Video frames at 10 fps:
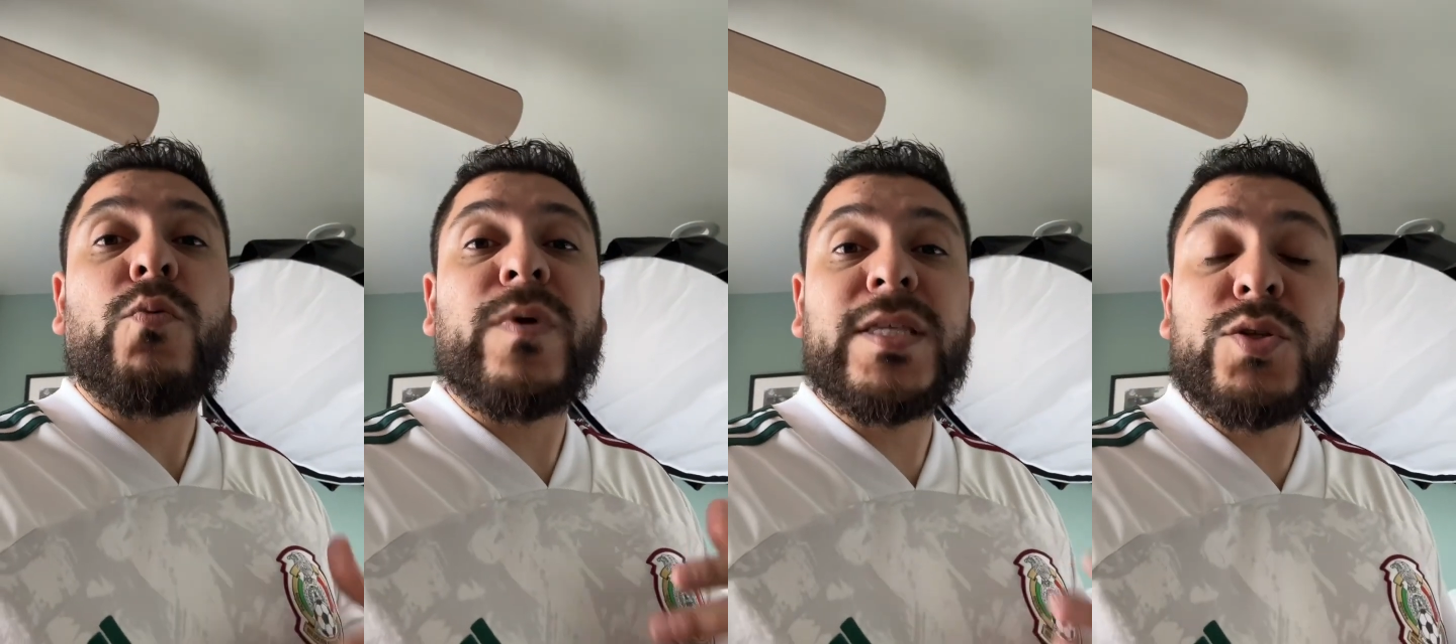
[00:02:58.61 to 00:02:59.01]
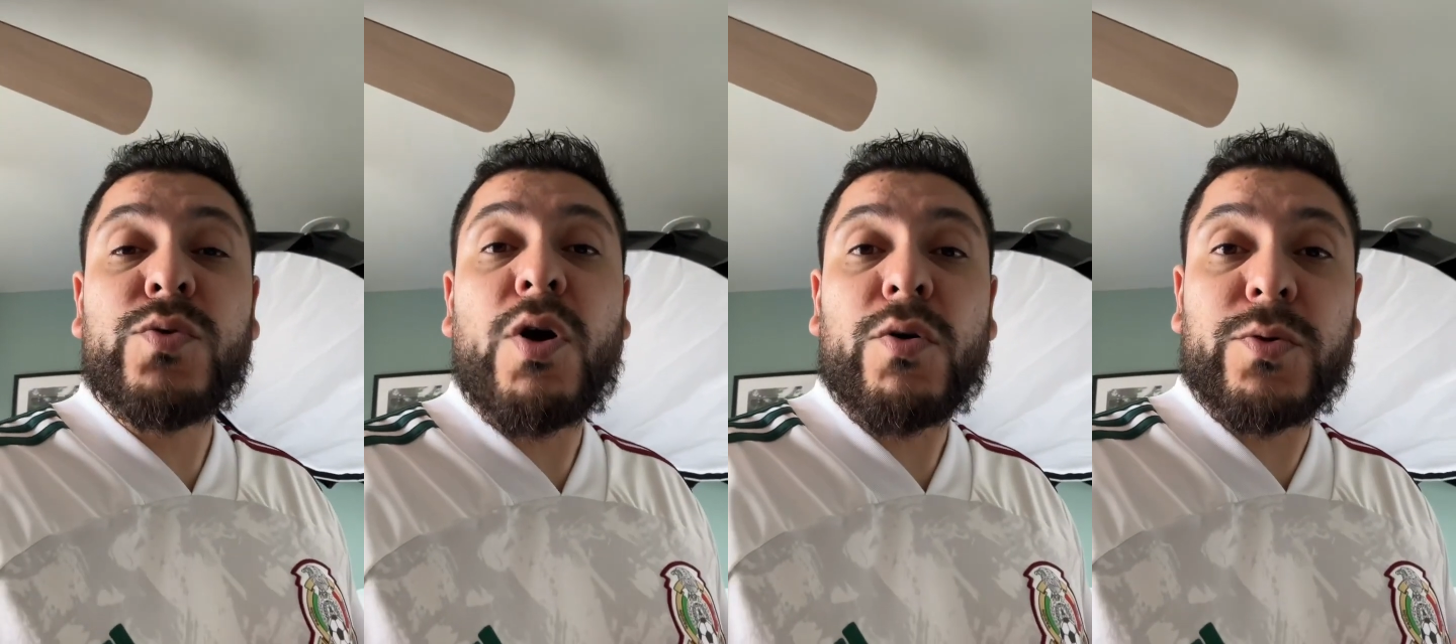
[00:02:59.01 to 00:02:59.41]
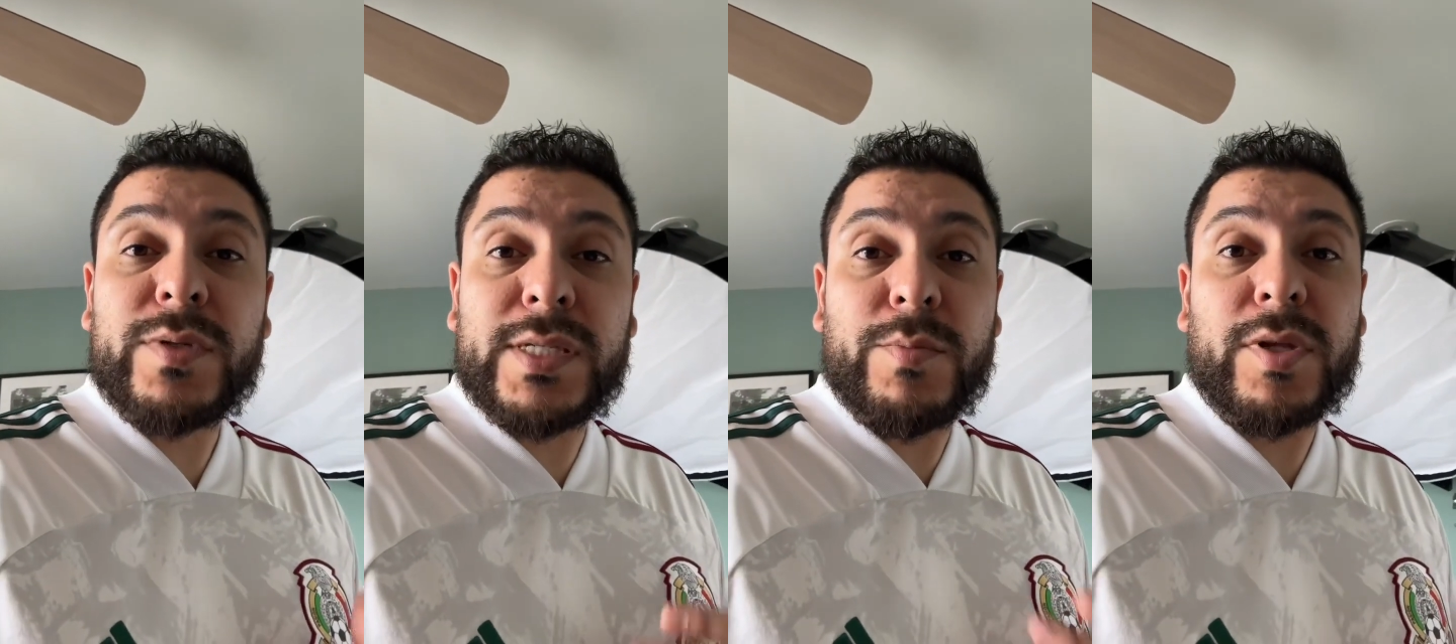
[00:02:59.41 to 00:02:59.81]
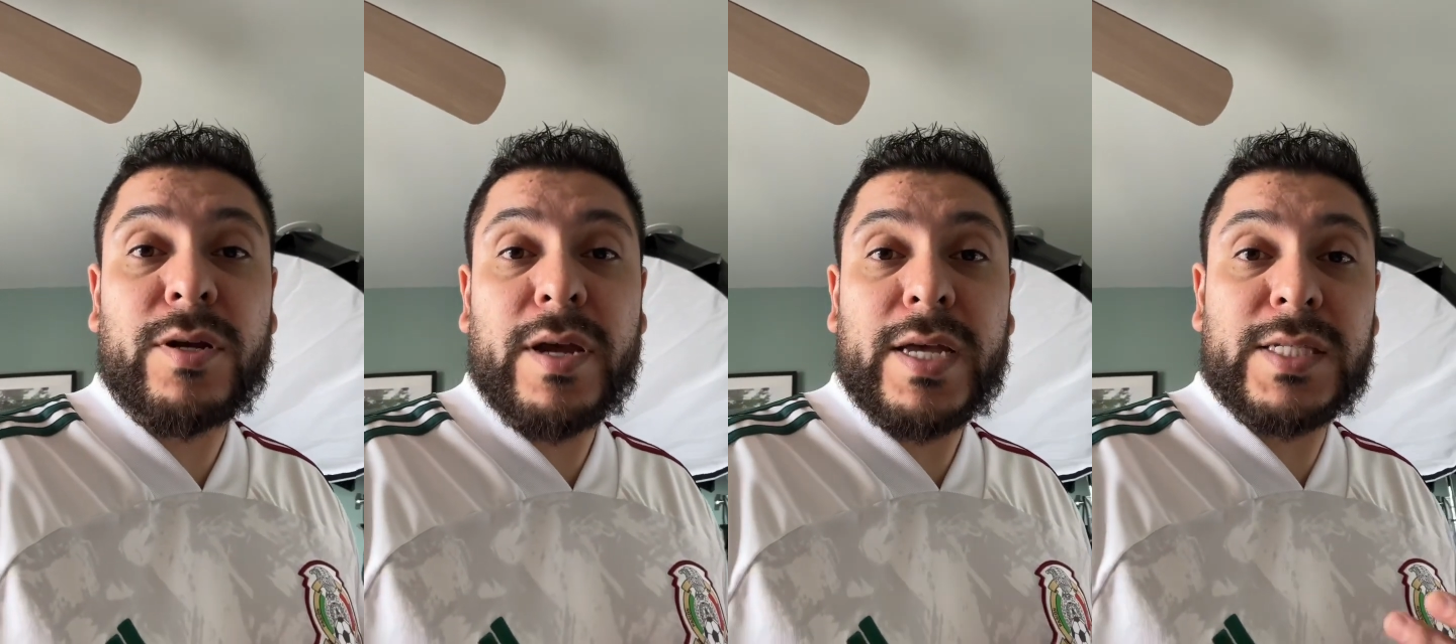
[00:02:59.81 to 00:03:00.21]
we do go through
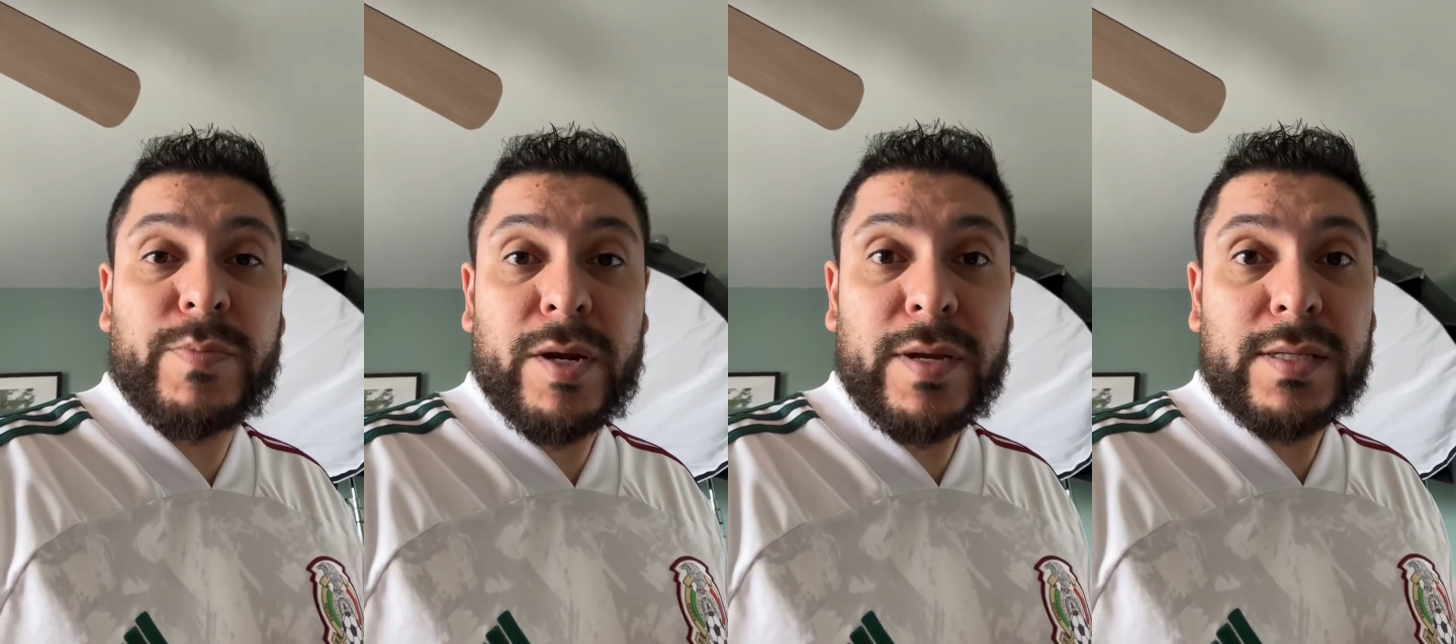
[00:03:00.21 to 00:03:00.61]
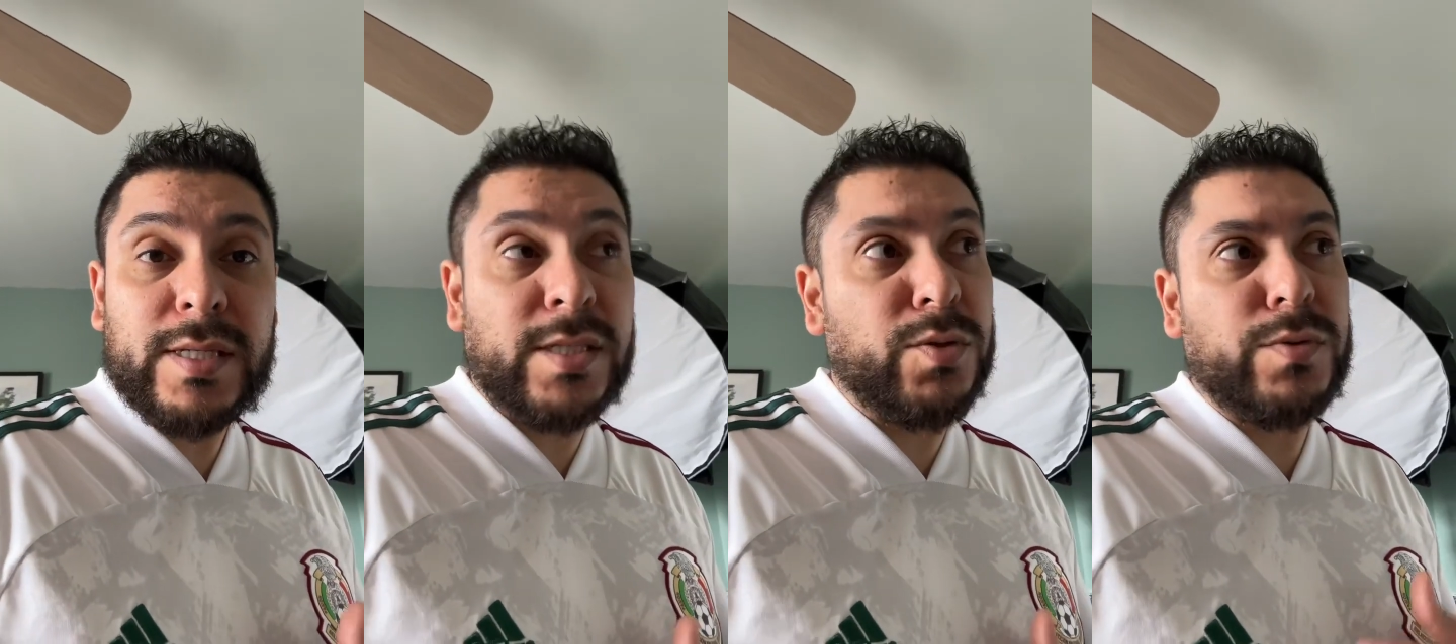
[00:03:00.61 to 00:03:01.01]
similar experiences, through